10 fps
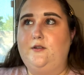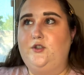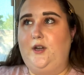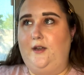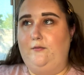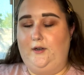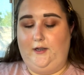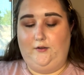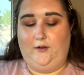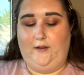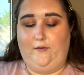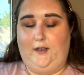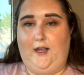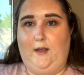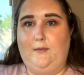shy of 100 if the
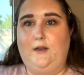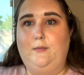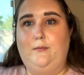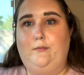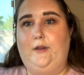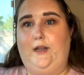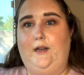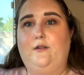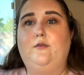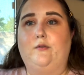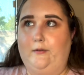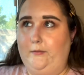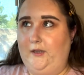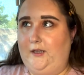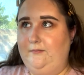game had been played
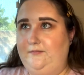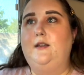normally.